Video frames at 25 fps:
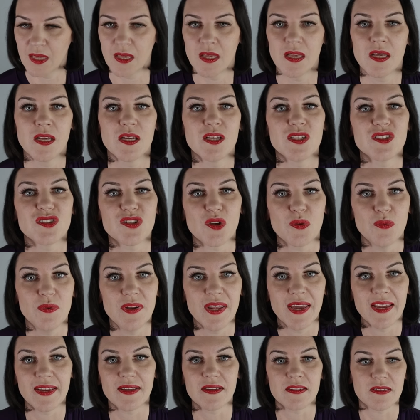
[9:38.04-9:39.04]
So
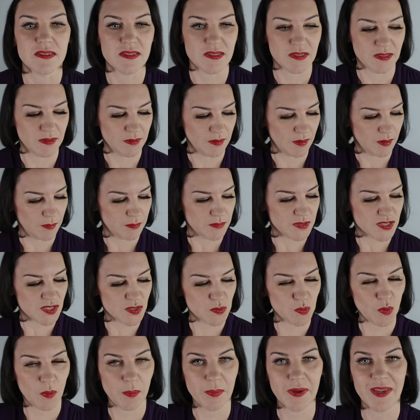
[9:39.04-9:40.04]
next,
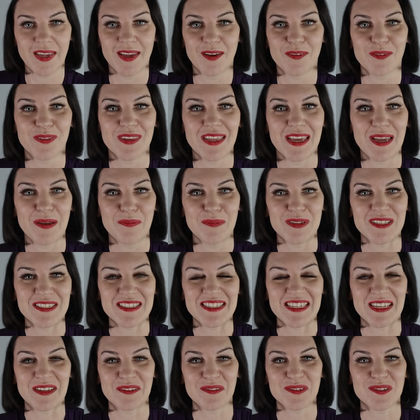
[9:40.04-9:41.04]
swapping out the hammers
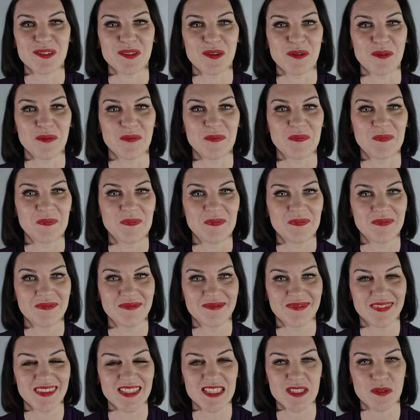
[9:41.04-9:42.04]
now. So
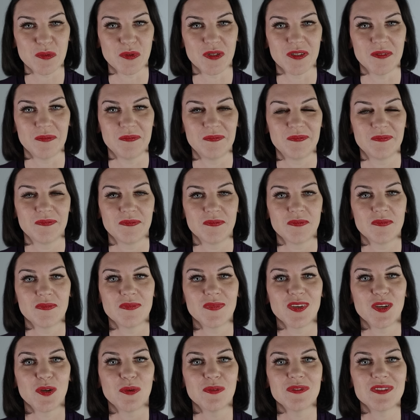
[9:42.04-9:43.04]
this one, we're
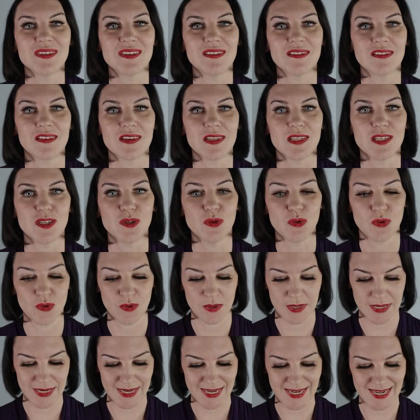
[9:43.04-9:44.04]
going to look at your
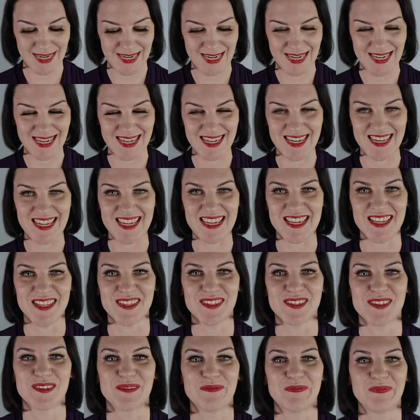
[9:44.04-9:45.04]
knees.
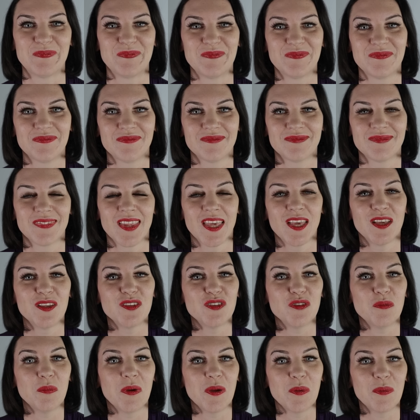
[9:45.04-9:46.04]
You
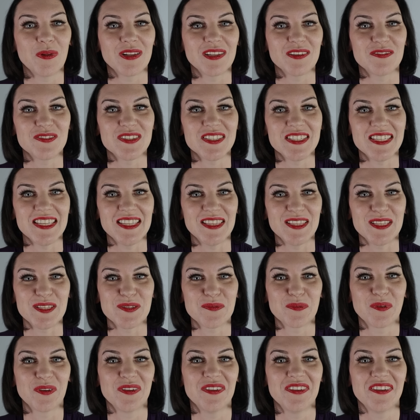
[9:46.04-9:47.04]
may well have seen this
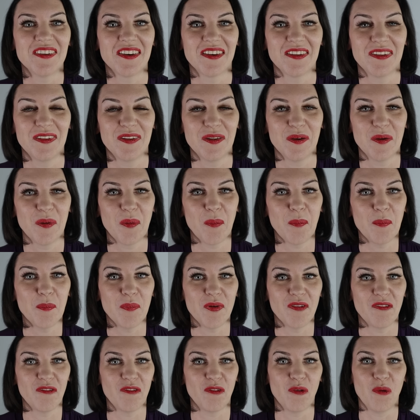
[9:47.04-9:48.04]
one done
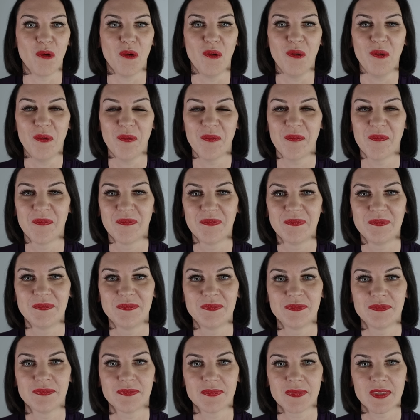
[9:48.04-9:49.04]
before.
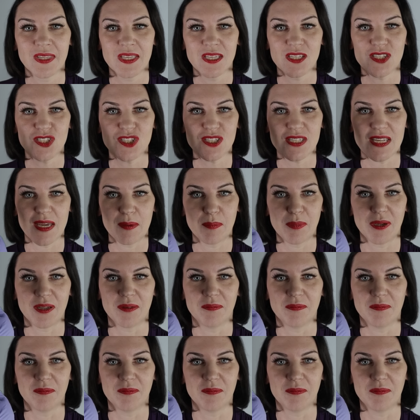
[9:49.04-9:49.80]
It's tapping.